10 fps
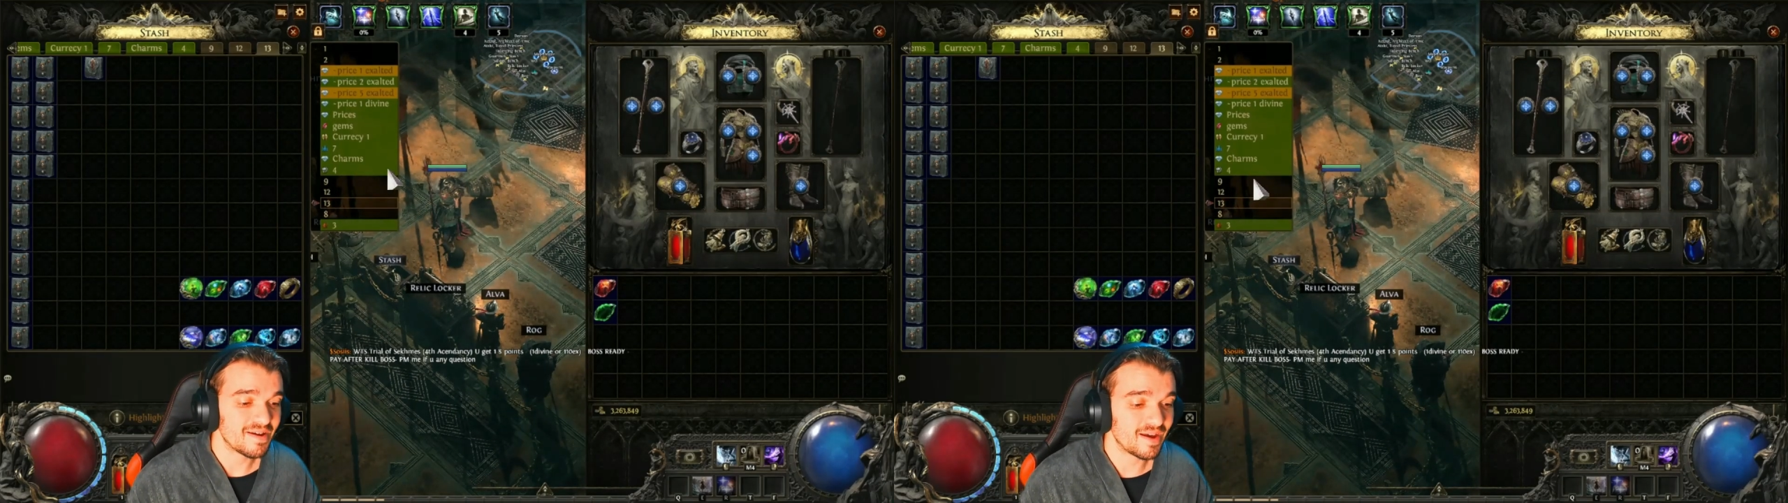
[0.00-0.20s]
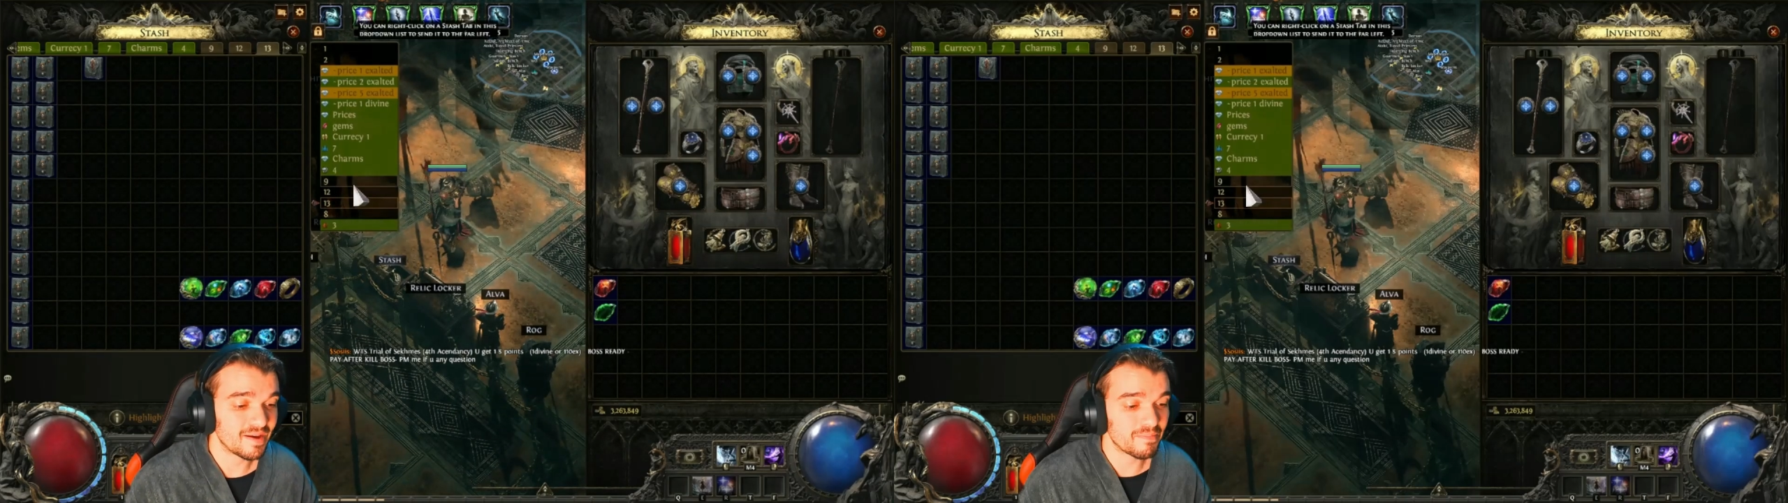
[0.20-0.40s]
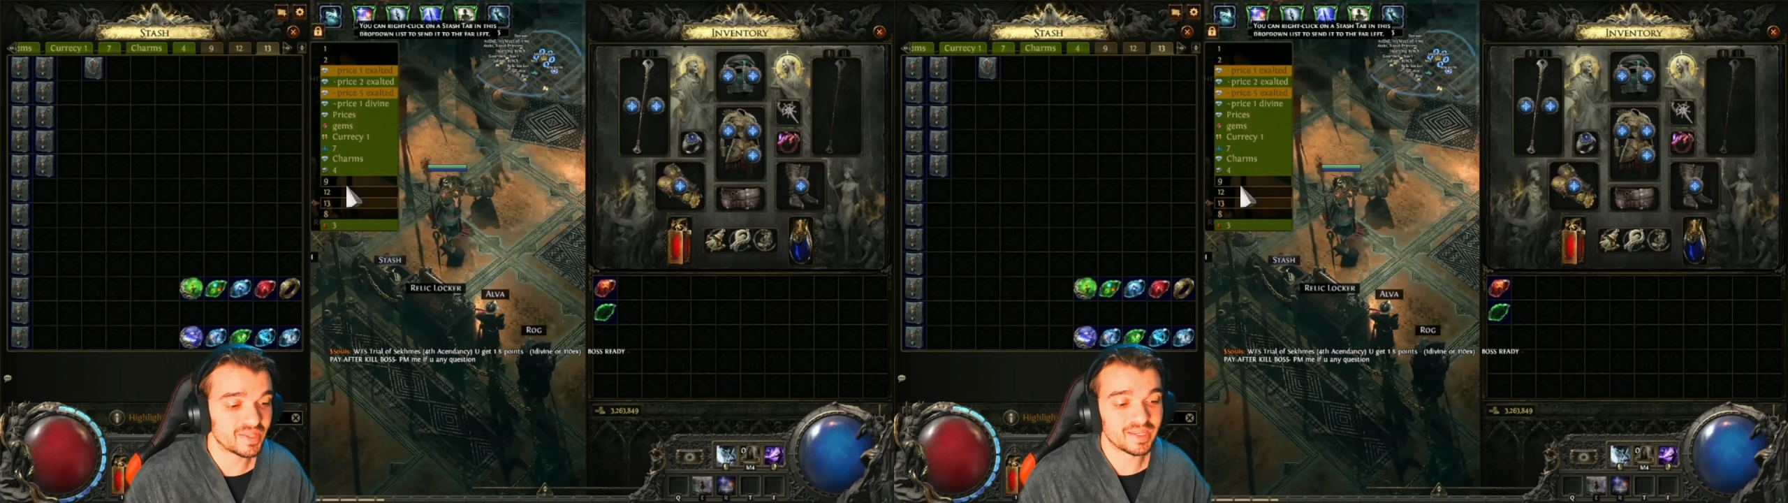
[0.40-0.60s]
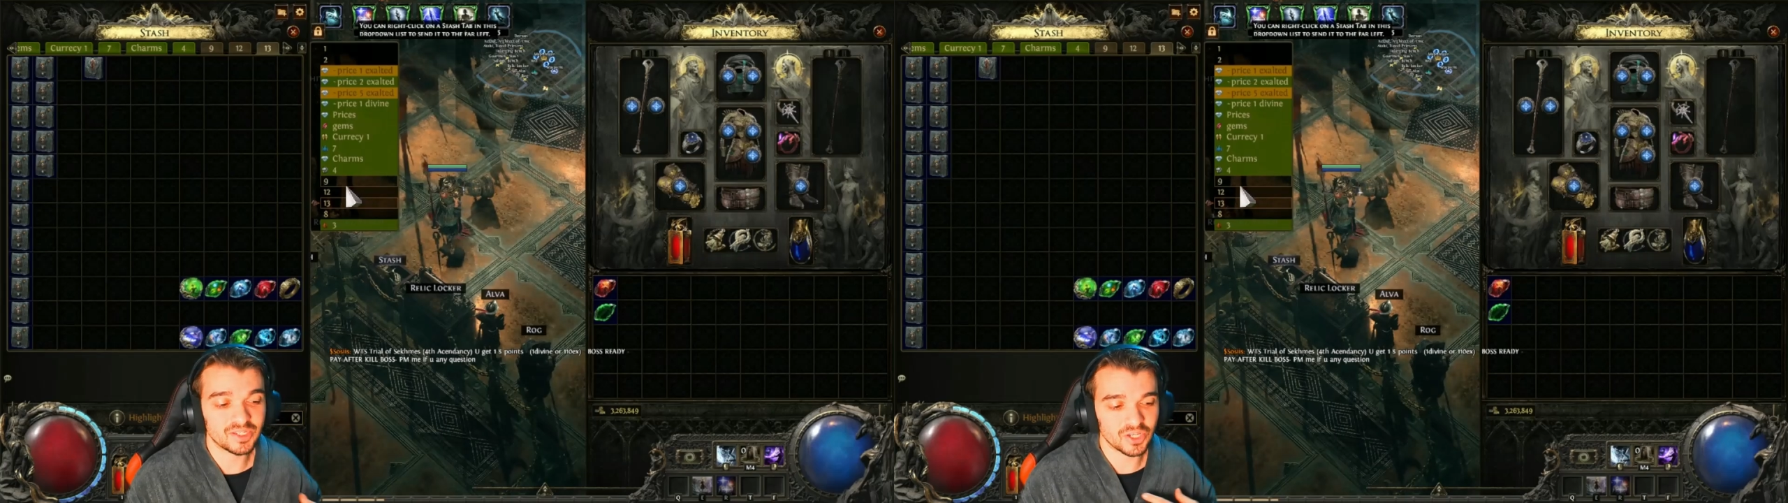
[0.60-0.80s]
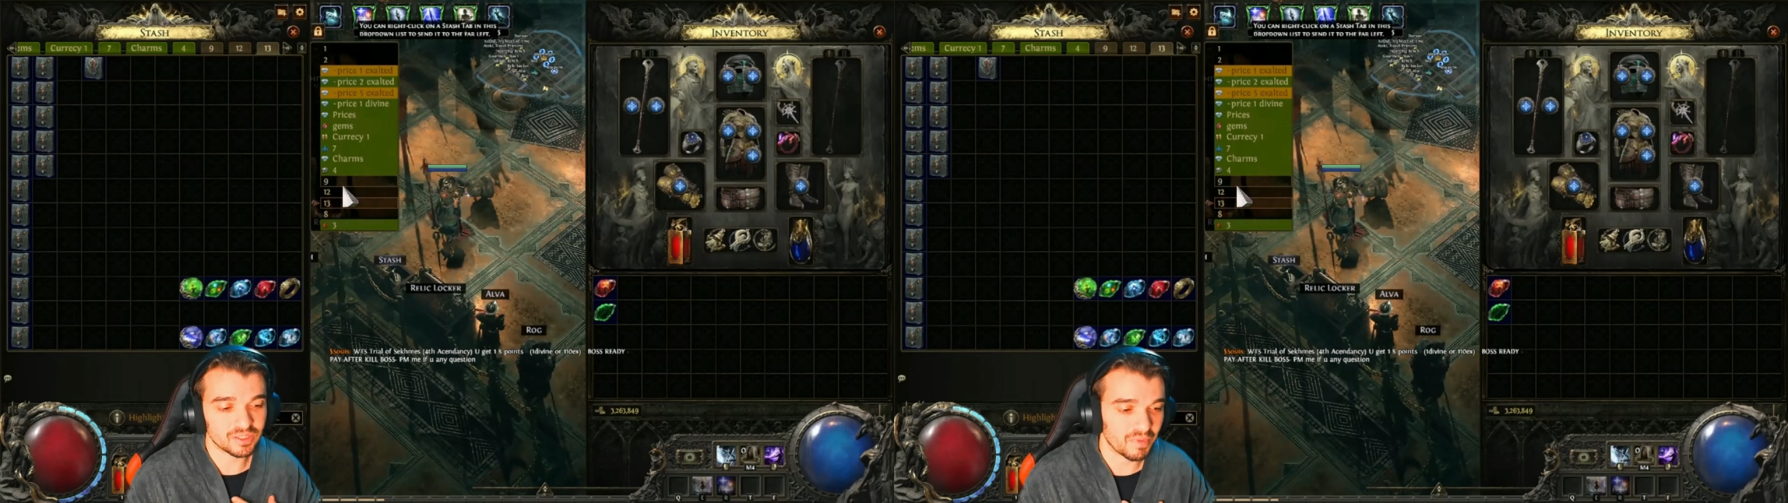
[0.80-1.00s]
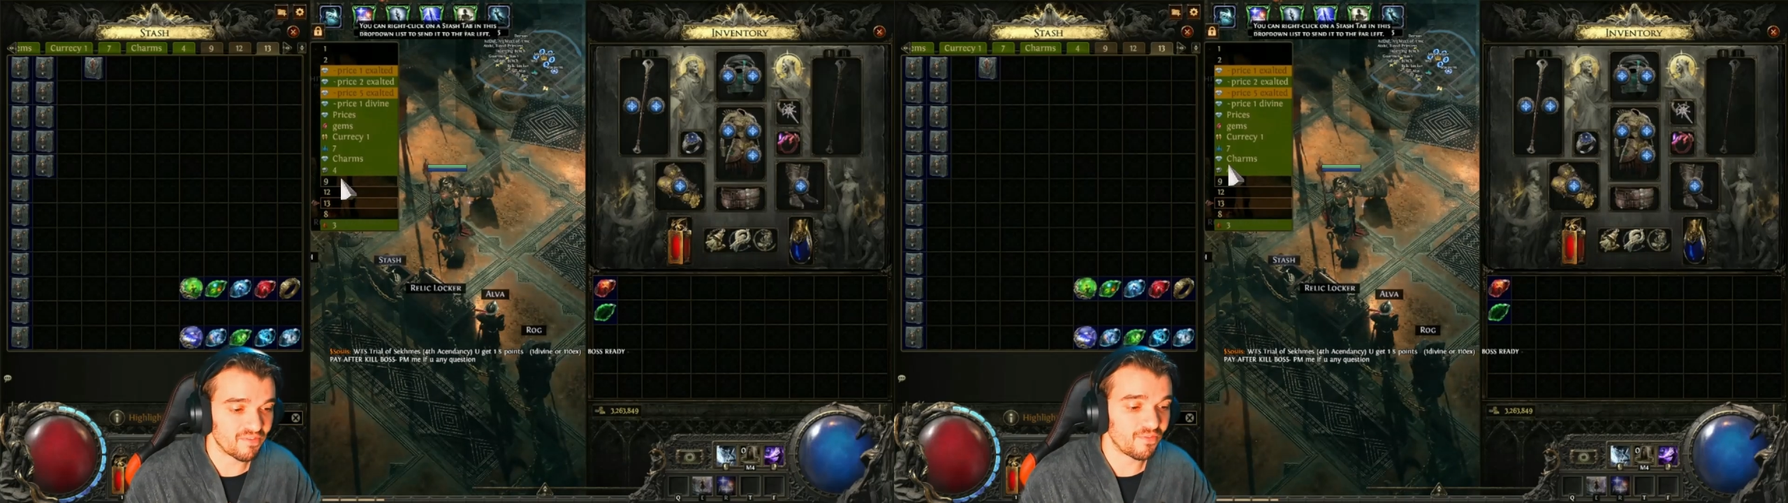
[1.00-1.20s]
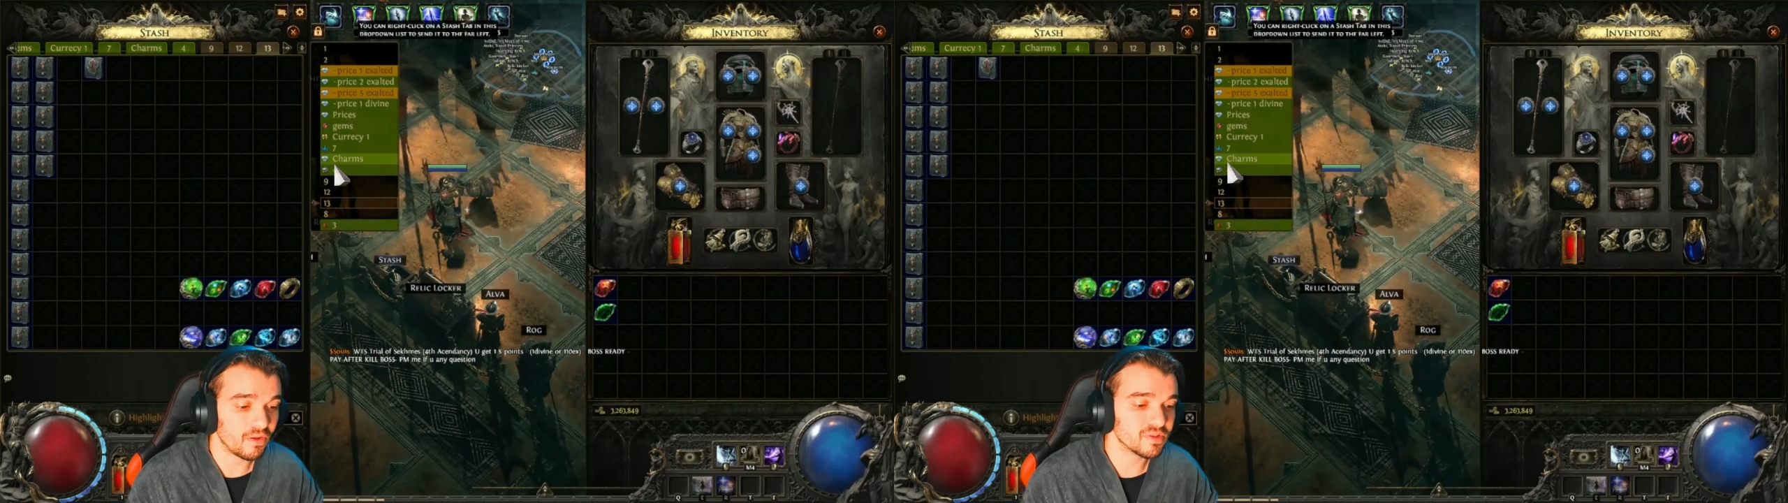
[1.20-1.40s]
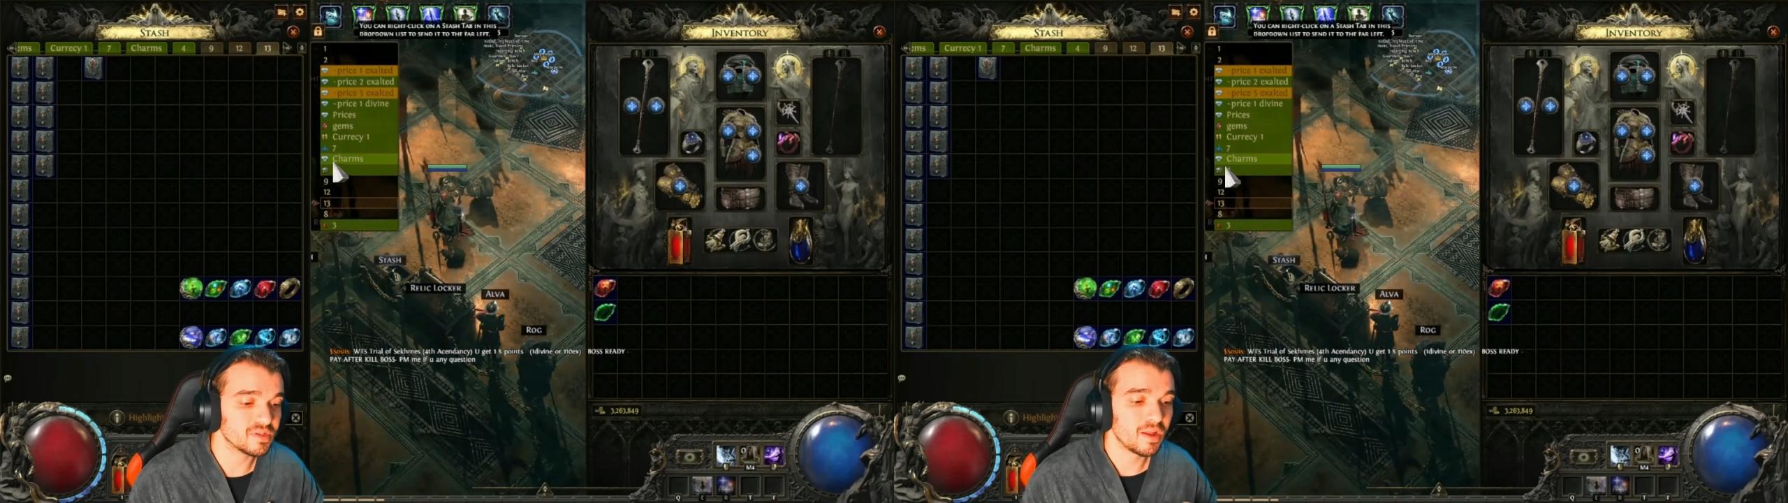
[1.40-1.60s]
but that's just my
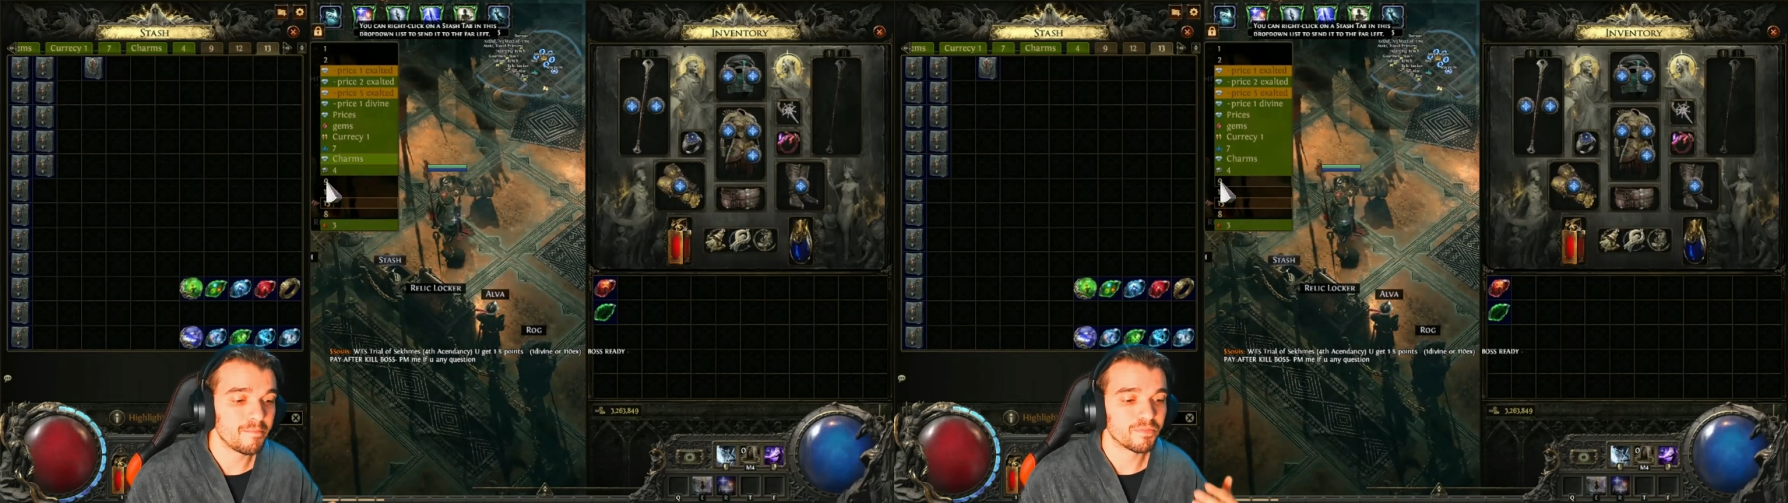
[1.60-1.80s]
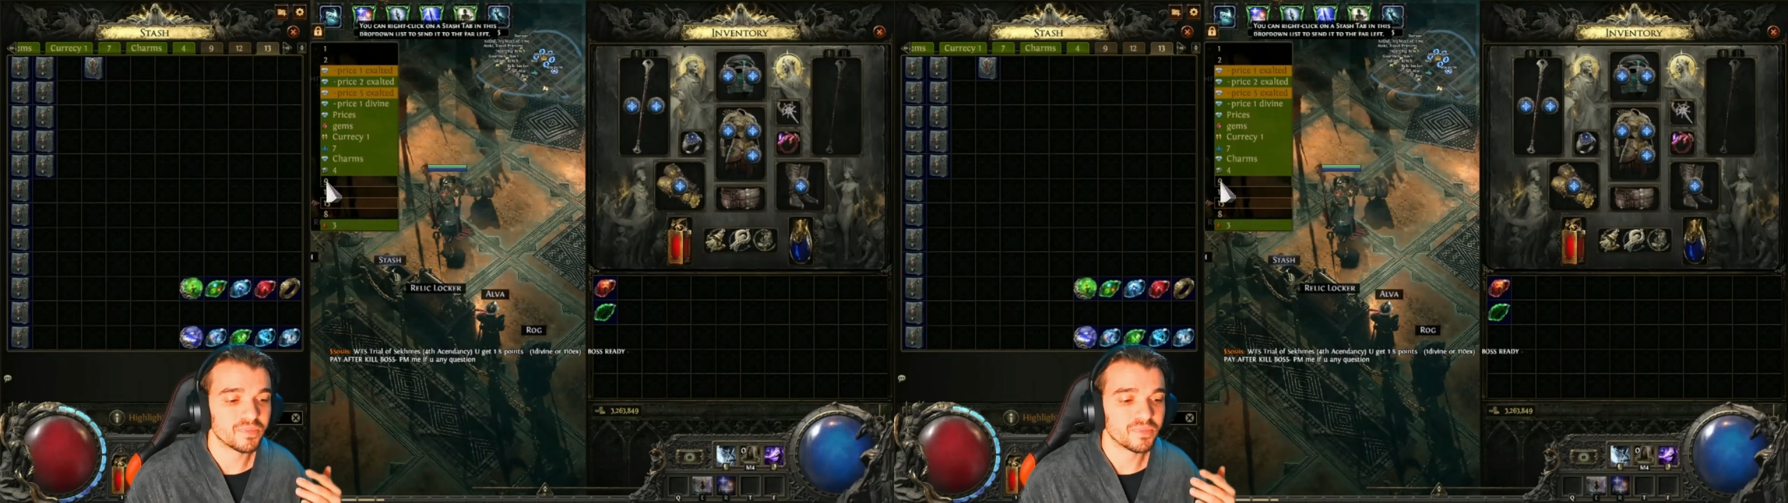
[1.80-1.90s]
fault.